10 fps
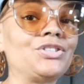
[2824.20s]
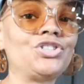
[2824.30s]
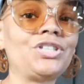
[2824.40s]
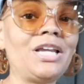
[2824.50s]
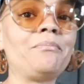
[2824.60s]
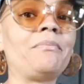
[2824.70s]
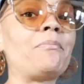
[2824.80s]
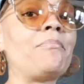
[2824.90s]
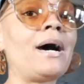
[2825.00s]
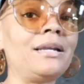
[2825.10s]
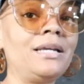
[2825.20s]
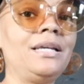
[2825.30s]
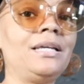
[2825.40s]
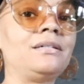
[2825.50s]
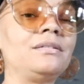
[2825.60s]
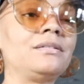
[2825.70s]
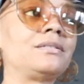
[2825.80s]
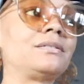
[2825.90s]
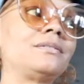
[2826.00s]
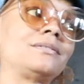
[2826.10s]
in shape. My body
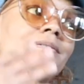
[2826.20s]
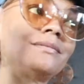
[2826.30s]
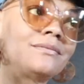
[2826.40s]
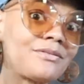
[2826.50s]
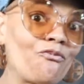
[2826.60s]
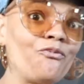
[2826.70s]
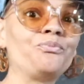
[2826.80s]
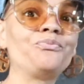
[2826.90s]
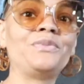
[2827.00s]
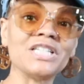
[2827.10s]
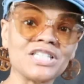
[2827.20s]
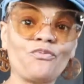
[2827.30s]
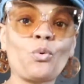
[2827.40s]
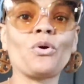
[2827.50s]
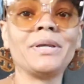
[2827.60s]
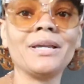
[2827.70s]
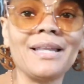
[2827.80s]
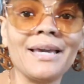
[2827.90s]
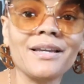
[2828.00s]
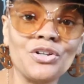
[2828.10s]
is forming,
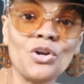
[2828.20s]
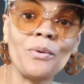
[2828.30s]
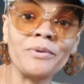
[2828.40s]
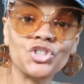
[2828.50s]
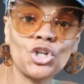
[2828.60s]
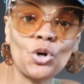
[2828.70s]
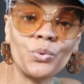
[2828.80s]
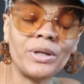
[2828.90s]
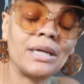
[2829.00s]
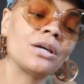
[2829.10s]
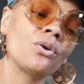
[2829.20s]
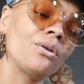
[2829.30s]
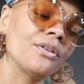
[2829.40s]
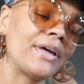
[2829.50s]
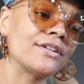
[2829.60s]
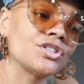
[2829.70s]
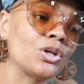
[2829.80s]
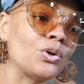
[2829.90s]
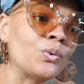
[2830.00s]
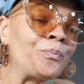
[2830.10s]
like, you know, it's toning and all of that.
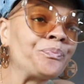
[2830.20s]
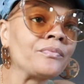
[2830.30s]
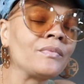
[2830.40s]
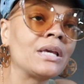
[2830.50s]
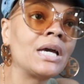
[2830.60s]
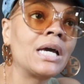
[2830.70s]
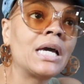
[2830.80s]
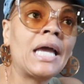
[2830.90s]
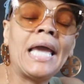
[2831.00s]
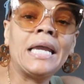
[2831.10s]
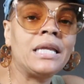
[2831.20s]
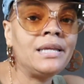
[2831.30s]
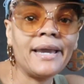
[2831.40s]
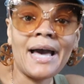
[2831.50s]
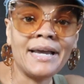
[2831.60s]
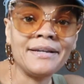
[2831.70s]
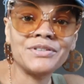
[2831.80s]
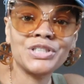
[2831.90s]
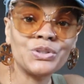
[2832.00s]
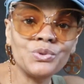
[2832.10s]
So yeah, I
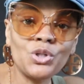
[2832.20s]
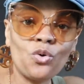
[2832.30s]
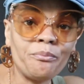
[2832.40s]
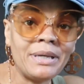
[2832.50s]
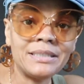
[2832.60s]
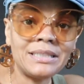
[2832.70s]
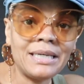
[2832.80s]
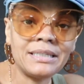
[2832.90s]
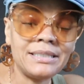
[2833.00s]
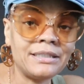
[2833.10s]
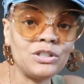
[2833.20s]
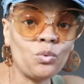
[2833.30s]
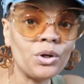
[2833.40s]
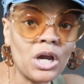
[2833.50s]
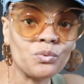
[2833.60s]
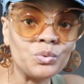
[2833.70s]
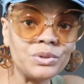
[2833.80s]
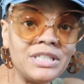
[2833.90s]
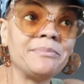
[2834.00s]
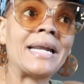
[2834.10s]
still don't maintain a daily workout
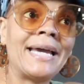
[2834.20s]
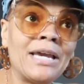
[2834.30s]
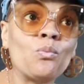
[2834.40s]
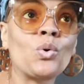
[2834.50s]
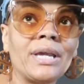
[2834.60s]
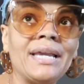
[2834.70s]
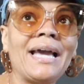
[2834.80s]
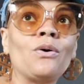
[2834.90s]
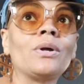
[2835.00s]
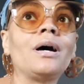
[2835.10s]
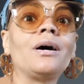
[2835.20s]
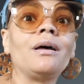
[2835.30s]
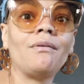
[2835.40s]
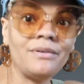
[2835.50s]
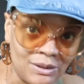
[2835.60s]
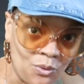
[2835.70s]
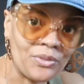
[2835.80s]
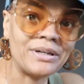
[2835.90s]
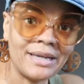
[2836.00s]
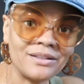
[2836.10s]
routine, but I am working out on
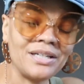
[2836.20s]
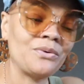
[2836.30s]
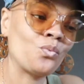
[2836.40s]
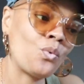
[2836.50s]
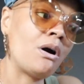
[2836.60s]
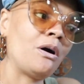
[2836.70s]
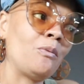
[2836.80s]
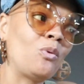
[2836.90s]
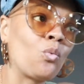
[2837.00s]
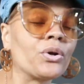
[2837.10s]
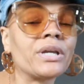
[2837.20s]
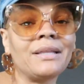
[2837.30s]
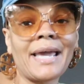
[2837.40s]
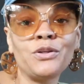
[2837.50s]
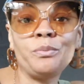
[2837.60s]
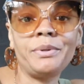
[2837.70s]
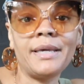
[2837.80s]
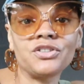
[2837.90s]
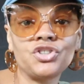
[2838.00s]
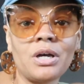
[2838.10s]
the daily, working that
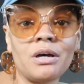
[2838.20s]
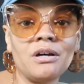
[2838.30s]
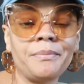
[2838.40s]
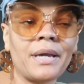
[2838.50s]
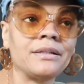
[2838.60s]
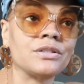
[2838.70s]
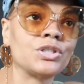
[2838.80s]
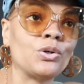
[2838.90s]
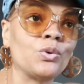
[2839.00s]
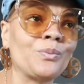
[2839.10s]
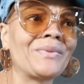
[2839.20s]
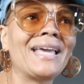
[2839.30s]
UPS job. And so